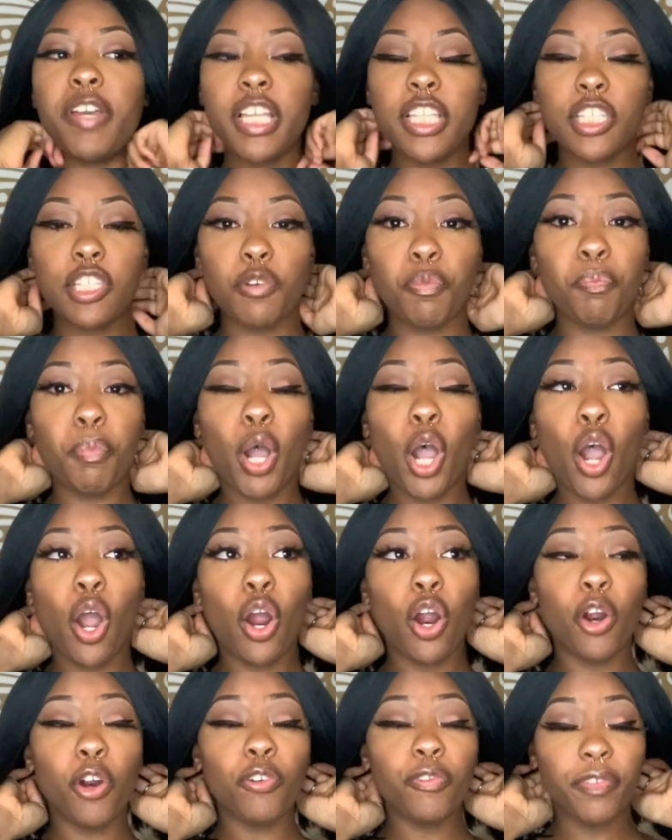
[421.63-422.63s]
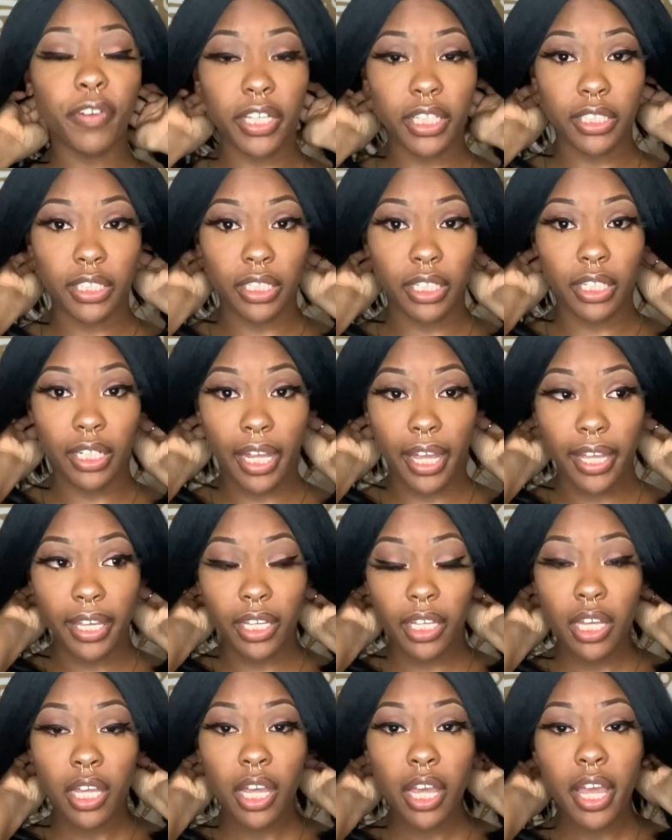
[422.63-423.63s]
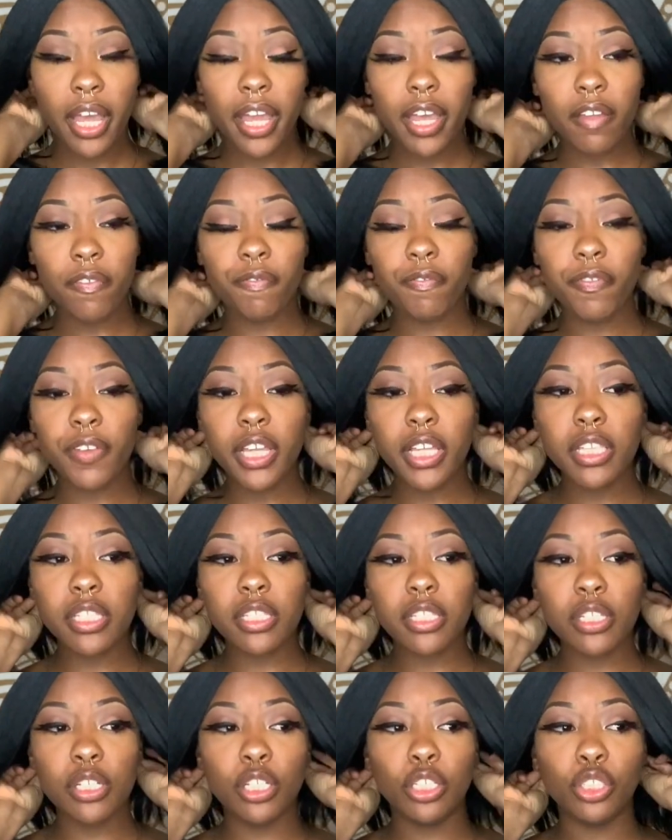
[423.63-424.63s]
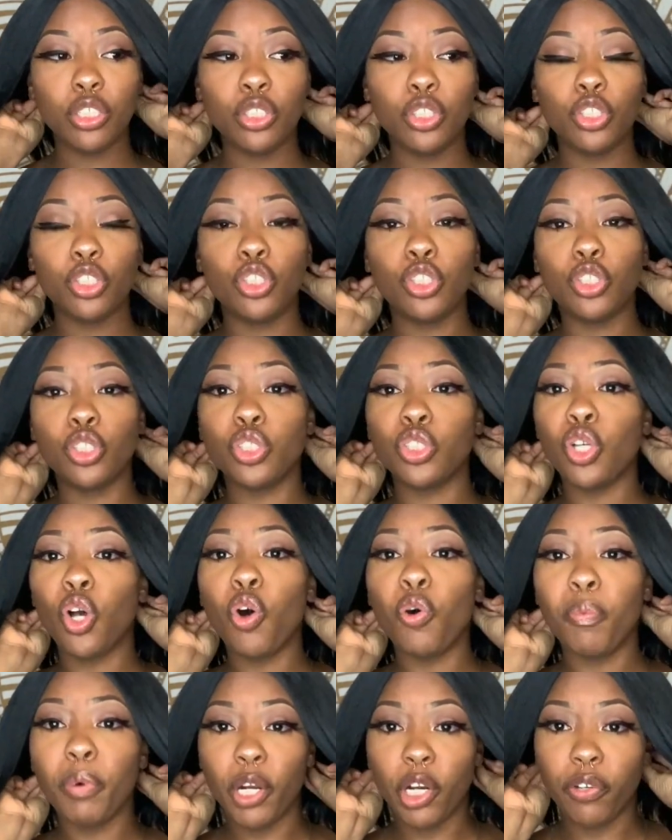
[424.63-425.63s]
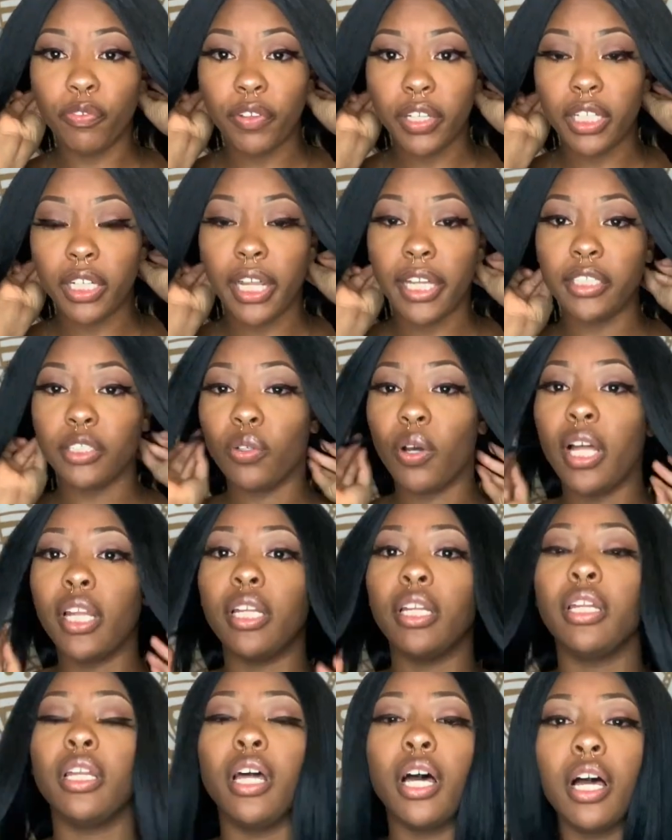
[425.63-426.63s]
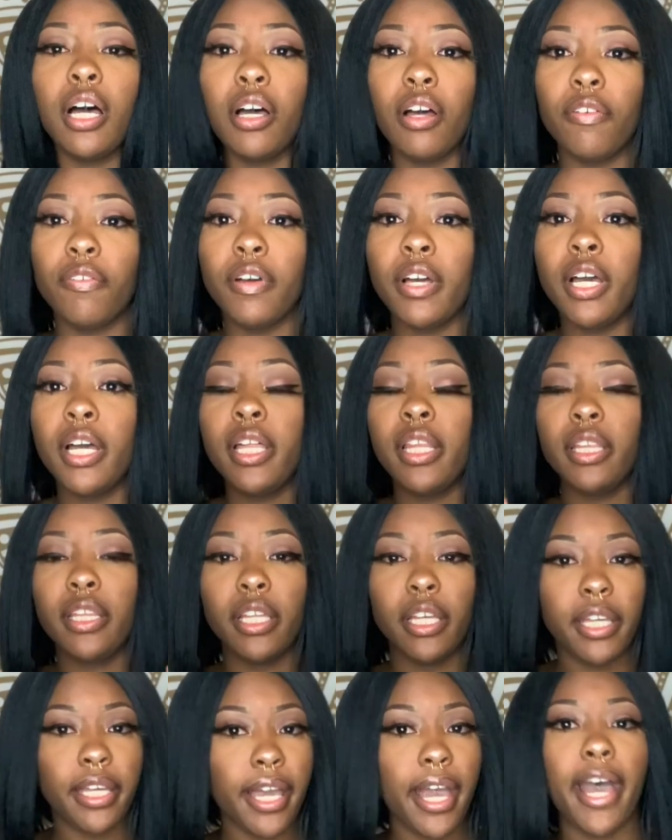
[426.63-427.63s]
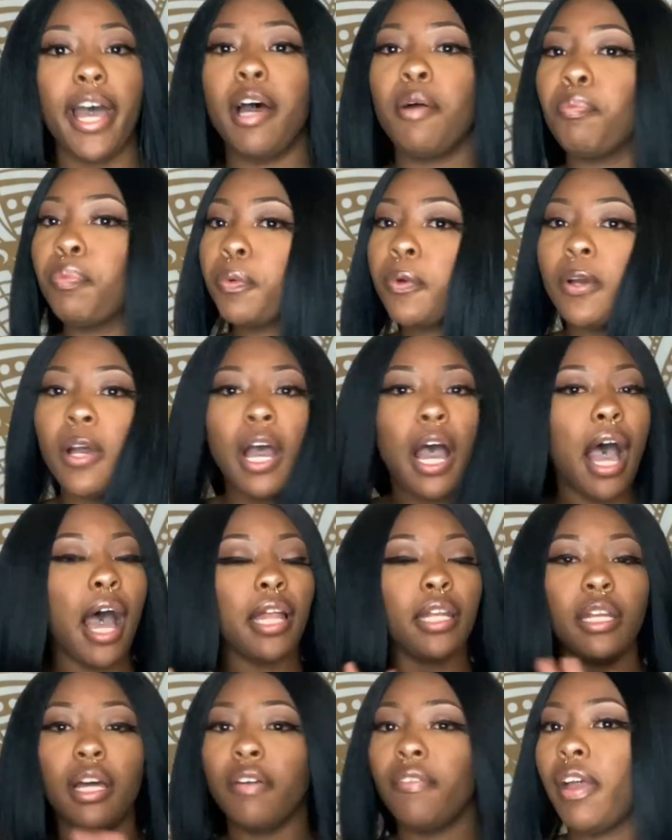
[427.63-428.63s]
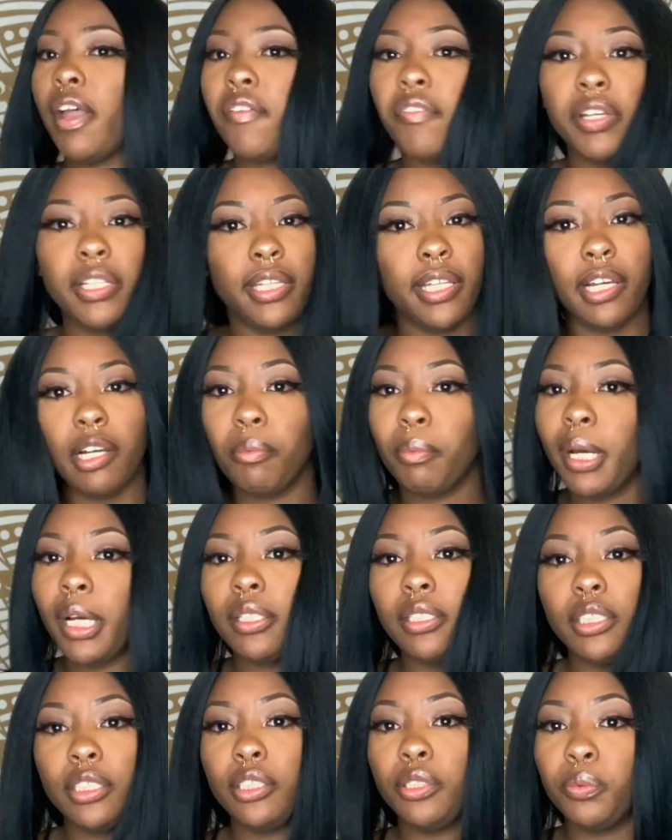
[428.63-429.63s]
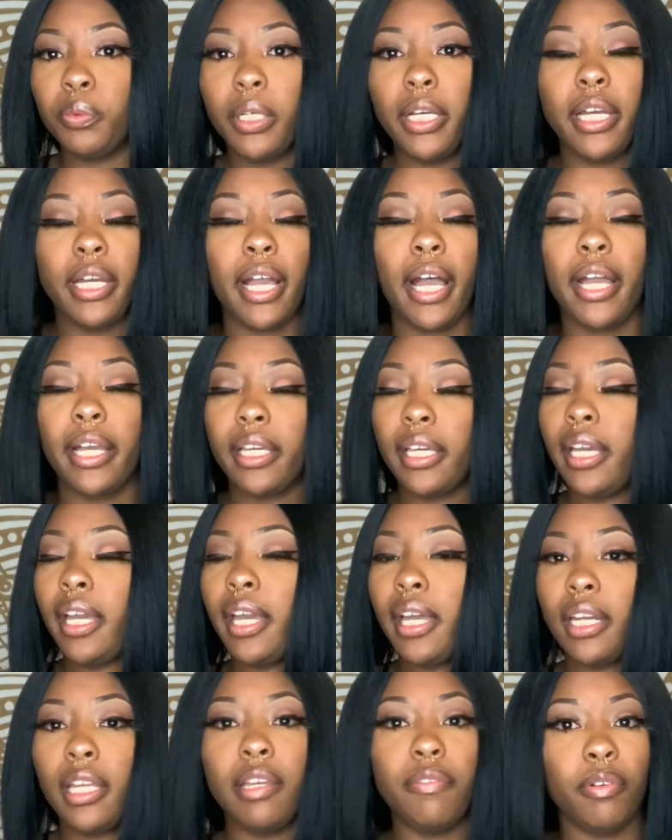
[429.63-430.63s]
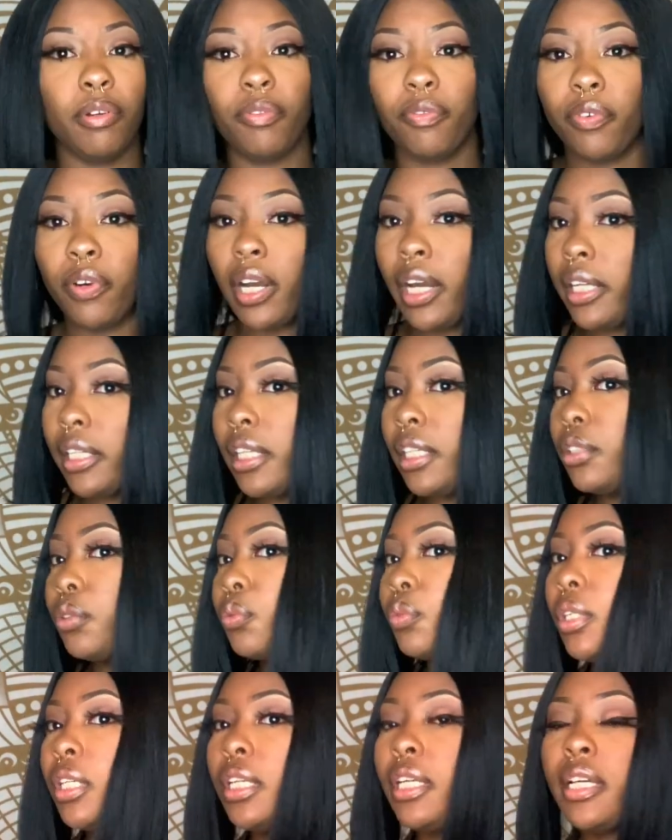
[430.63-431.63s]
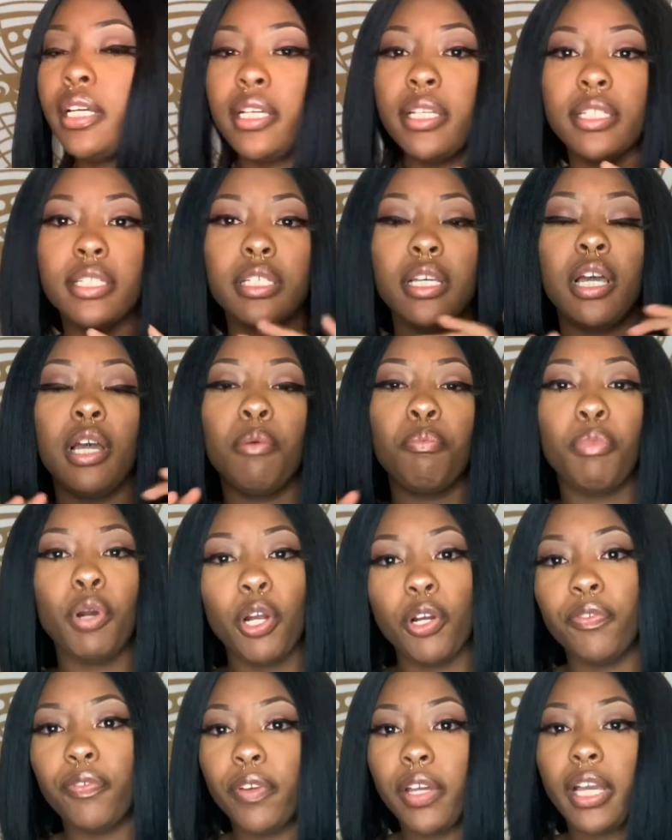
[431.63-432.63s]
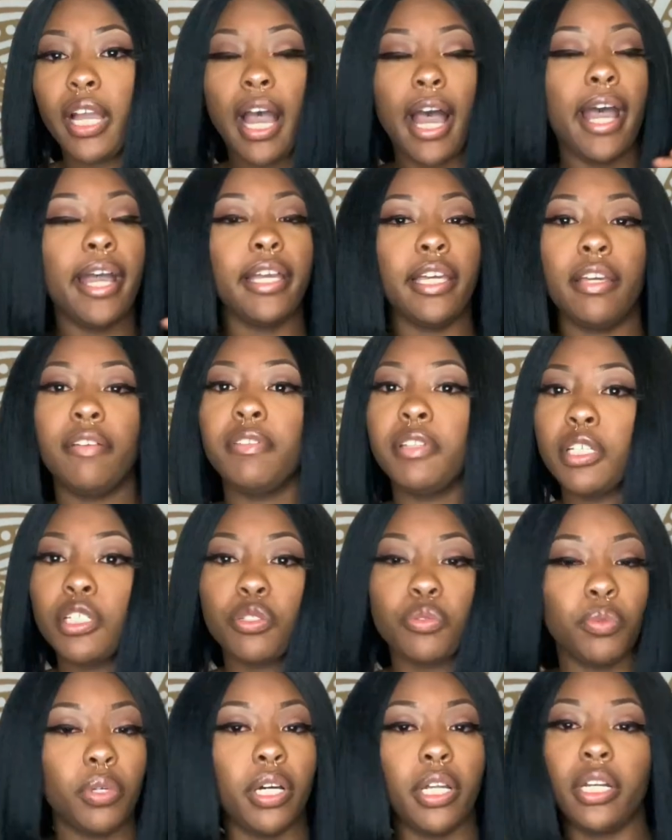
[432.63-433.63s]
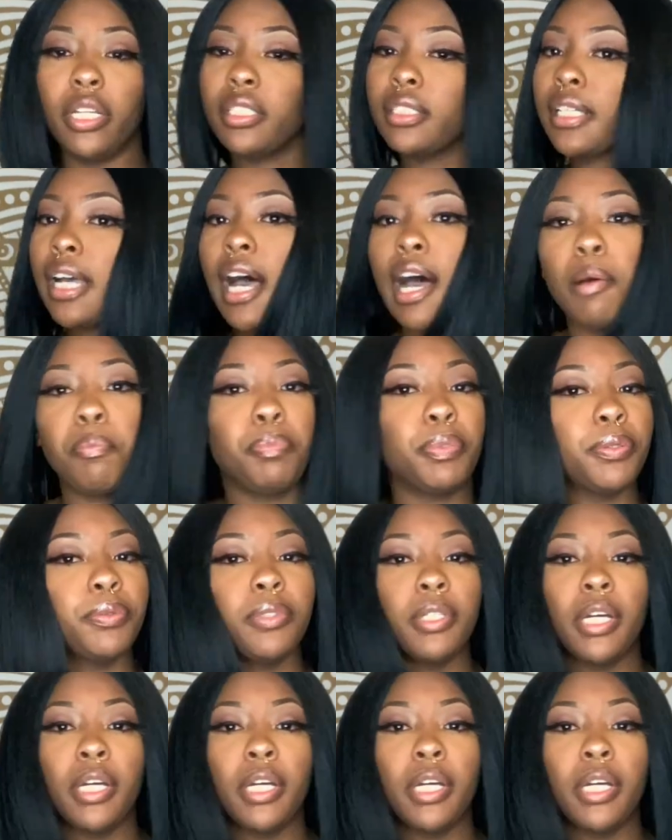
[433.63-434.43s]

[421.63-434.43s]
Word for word: fits perfectly. Like, it fits so perfect. Like, so I love the cap. I love everything about this wig. I can't even front. This one is perfect. I give this one top